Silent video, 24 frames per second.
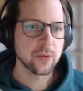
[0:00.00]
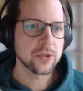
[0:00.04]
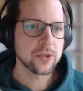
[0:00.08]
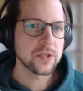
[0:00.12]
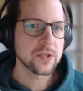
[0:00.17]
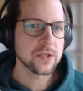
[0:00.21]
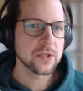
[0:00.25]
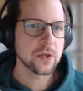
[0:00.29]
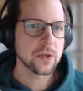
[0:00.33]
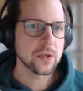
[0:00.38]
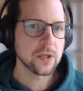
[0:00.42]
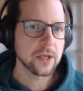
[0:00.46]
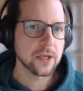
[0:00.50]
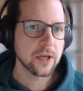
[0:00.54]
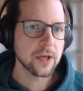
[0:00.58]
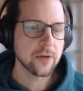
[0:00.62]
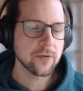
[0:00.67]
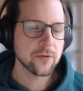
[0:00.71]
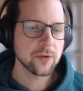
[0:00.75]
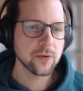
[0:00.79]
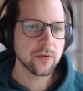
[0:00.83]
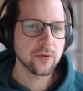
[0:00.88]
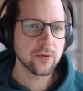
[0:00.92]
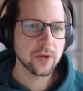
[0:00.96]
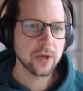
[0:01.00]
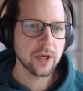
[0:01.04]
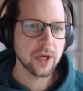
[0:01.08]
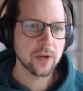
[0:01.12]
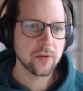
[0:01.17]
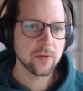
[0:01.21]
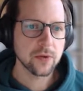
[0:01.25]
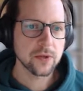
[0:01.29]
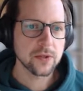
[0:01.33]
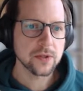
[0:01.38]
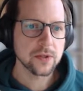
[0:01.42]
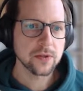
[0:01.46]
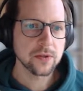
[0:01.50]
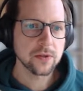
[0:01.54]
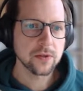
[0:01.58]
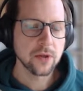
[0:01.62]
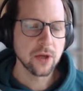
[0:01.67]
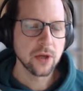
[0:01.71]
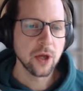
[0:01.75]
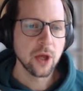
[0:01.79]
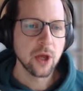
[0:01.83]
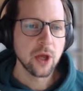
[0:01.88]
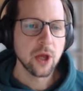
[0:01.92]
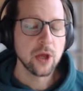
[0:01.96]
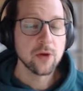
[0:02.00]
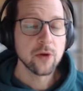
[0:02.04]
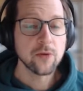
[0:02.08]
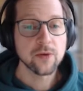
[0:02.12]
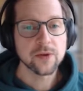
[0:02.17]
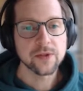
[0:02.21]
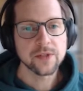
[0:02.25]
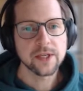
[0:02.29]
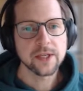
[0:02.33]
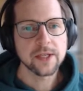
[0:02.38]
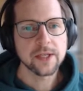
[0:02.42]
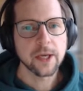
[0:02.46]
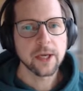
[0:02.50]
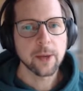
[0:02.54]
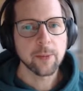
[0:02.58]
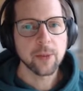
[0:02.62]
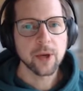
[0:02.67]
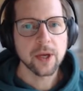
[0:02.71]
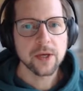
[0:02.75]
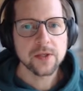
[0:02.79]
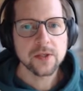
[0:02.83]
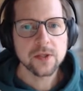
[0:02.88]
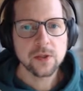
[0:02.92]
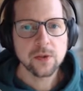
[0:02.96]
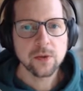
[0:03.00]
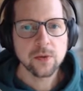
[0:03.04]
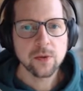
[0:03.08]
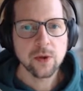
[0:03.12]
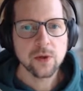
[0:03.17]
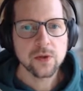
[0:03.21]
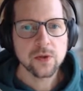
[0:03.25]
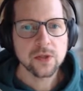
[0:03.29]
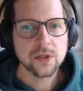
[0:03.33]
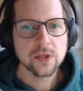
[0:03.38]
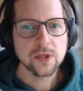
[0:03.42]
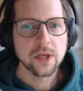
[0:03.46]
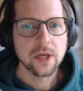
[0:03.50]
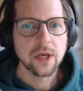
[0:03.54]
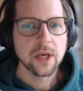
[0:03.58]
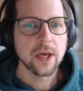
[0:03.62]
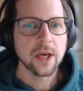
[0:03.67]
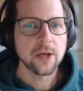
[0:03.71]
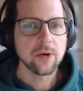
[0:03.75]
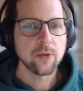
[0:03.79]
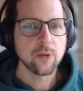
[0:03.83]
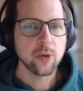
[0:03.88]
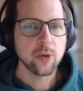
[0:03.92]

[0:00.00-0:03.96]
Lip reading: which is on the left of the canvas. For setting up custom nodes and